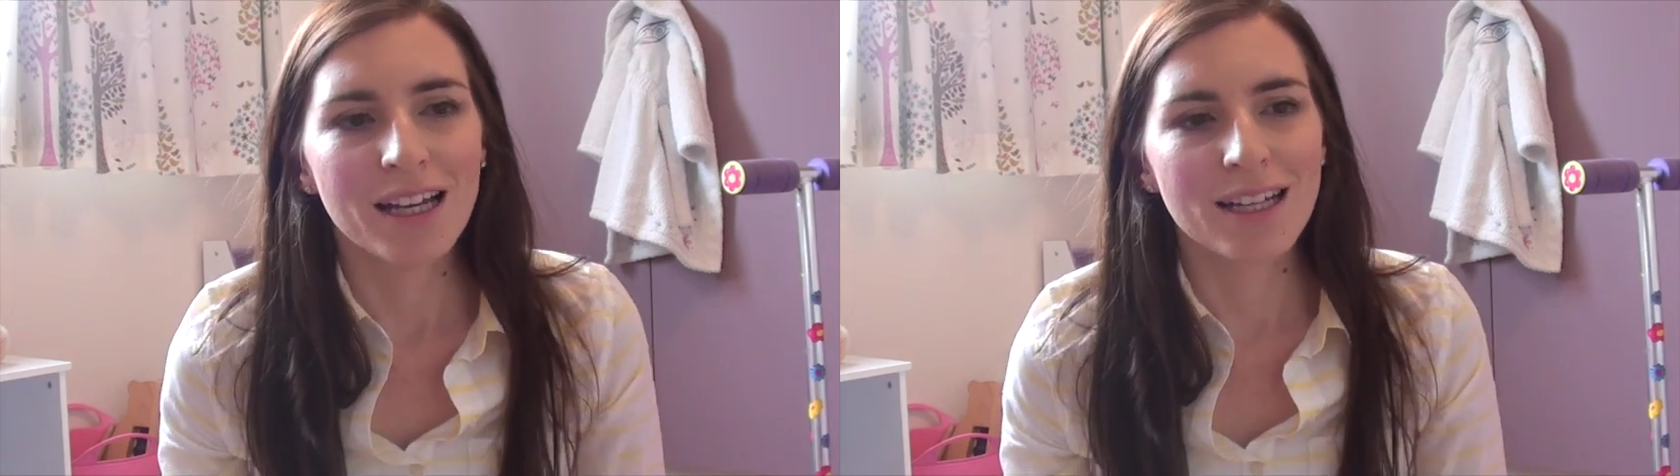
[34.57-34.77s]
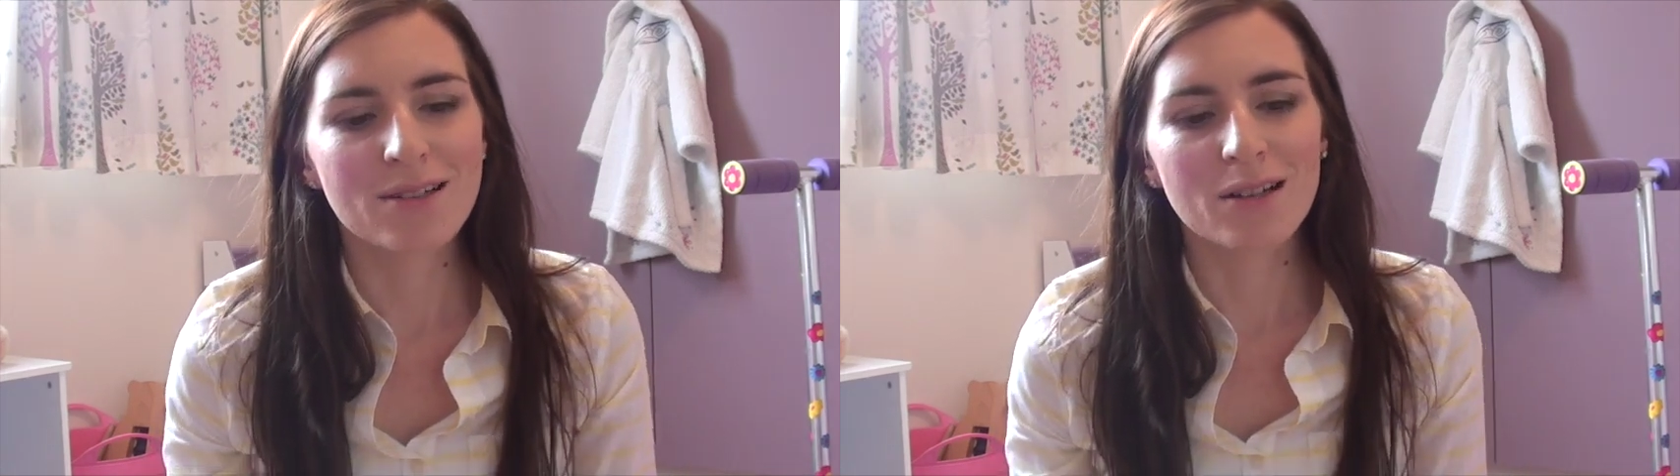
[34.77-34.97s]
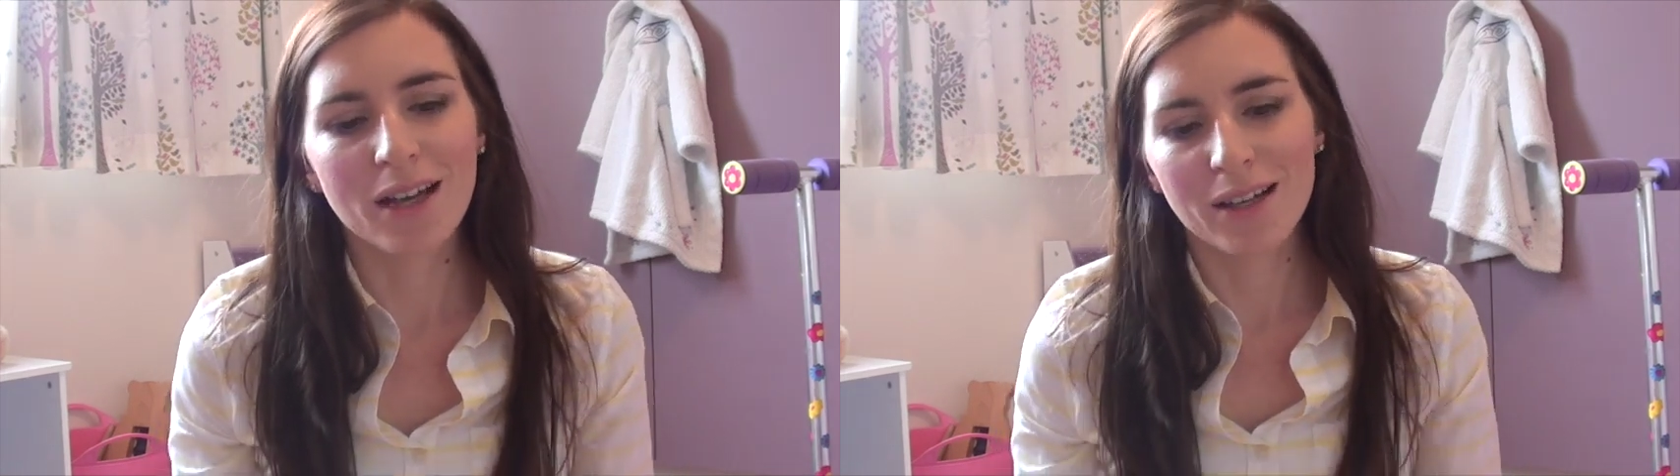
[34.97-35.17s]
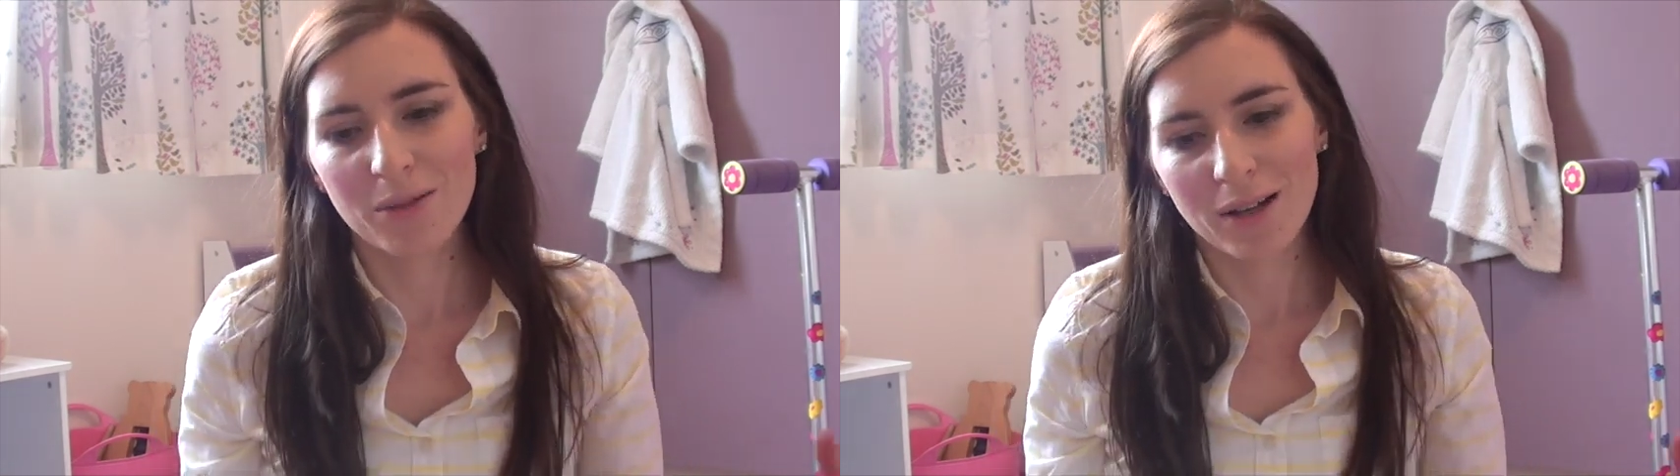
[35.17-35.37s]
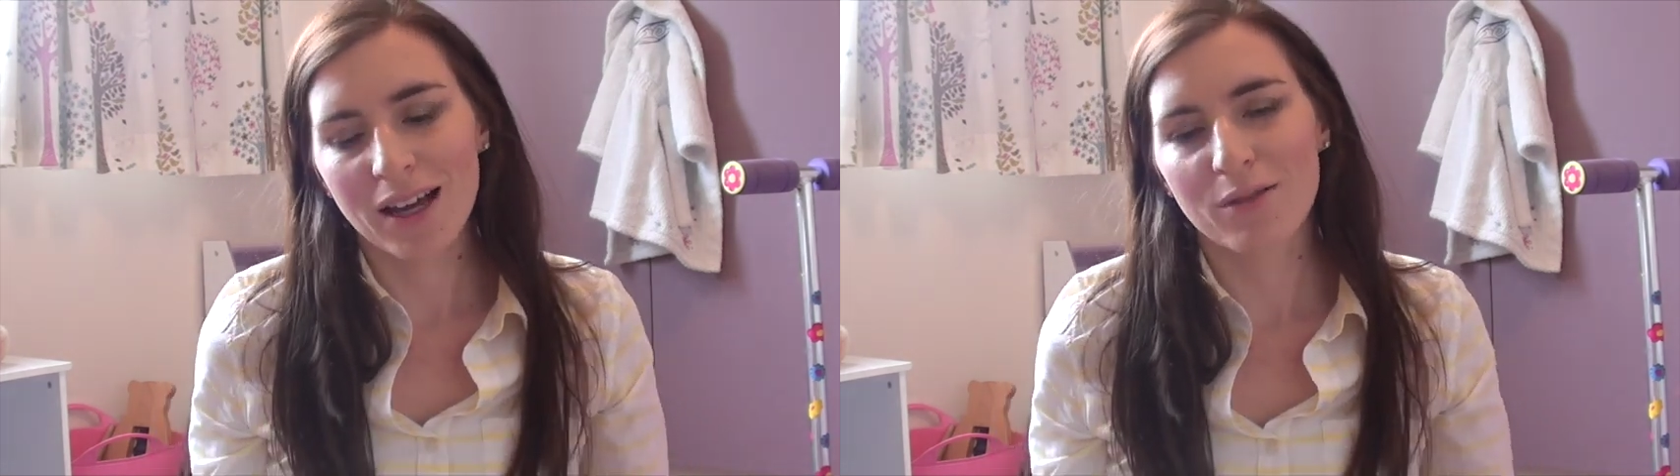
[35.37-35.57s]
It's not
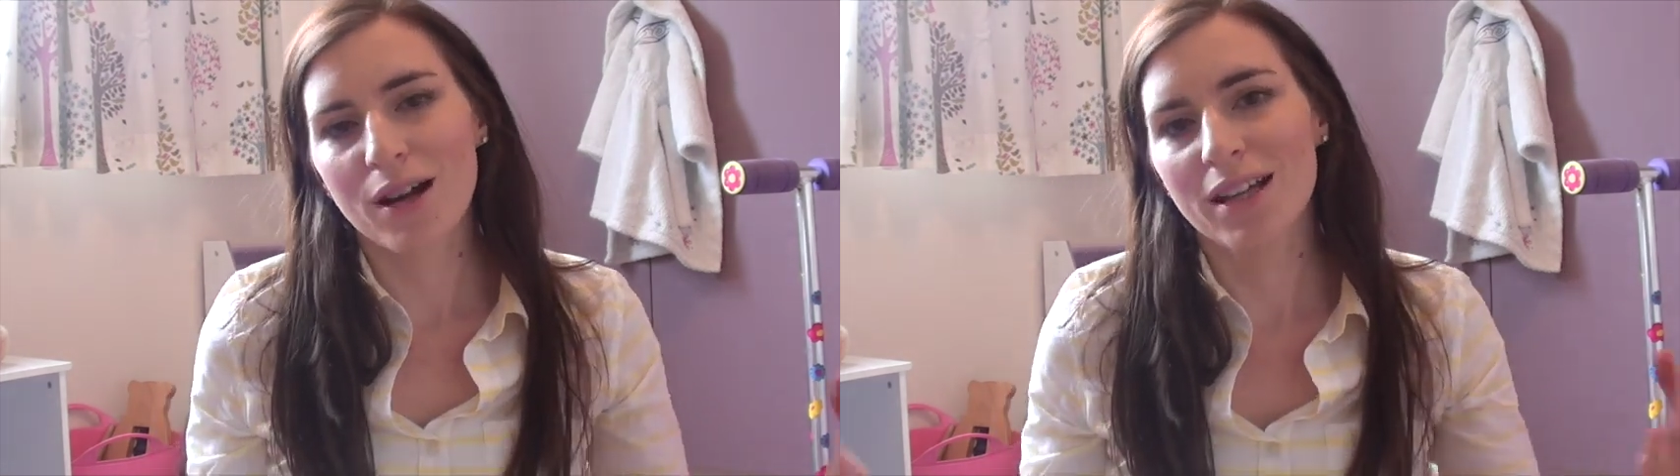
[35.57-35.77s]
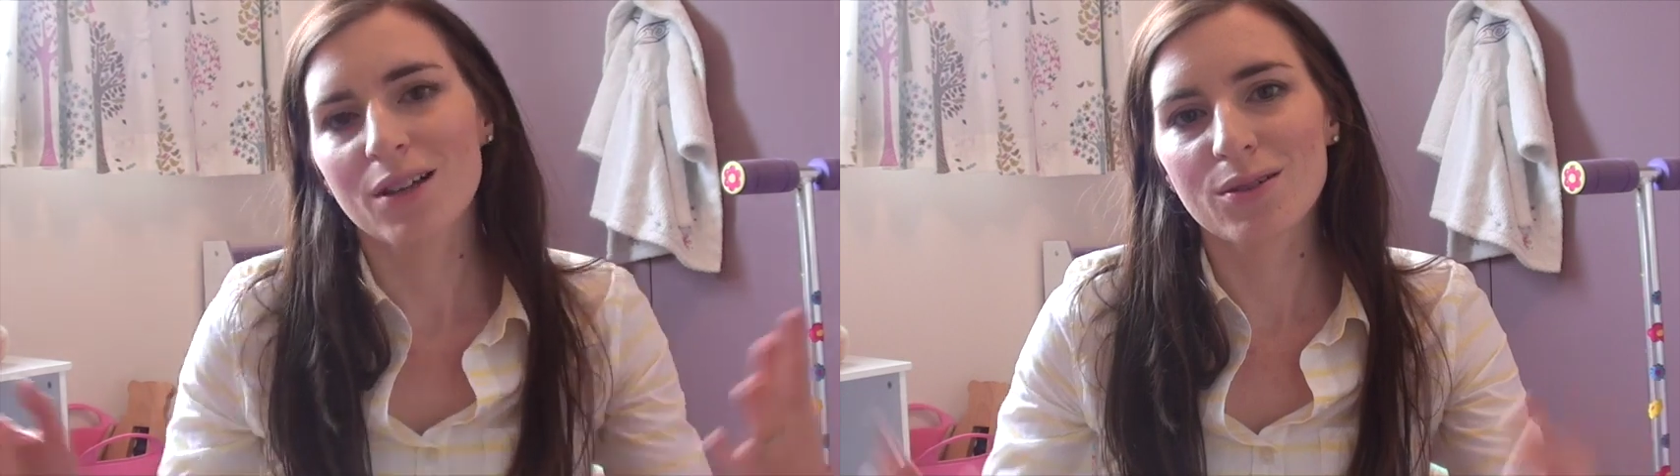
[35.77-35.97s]
like we're like right,